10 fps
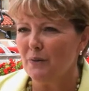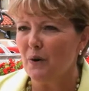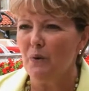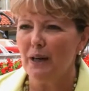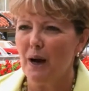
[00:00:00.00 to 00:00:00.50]

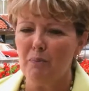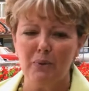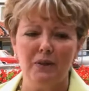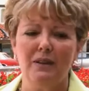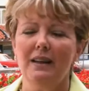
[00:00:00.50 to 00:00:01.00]
growing up
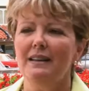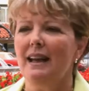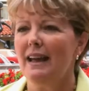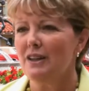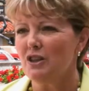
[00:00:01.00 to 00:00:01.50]
and
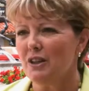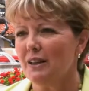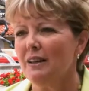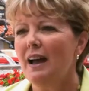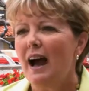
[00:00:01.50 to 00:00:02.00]
aging,
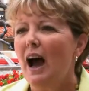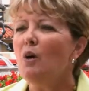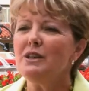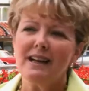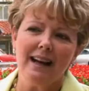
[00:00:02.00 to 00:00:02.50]
and
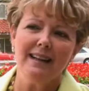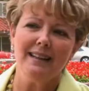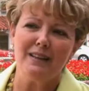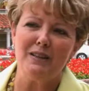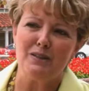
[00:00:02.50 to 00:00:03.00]
how did I
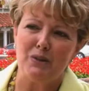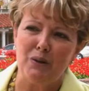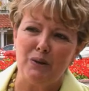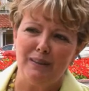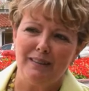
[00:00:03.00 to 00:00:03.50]
get this
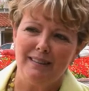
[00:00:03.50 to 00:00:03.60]
old?